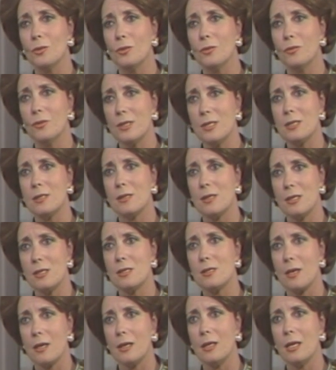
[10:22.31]
visit
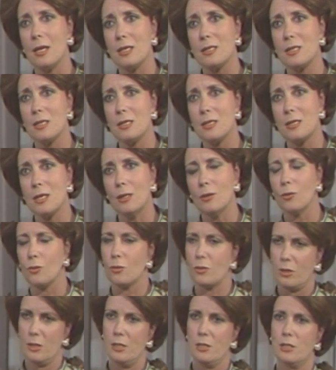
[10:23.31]
Israel as he said,
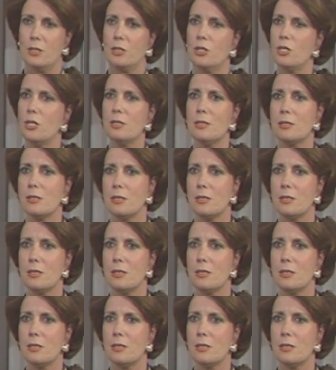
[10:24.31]
or he's just,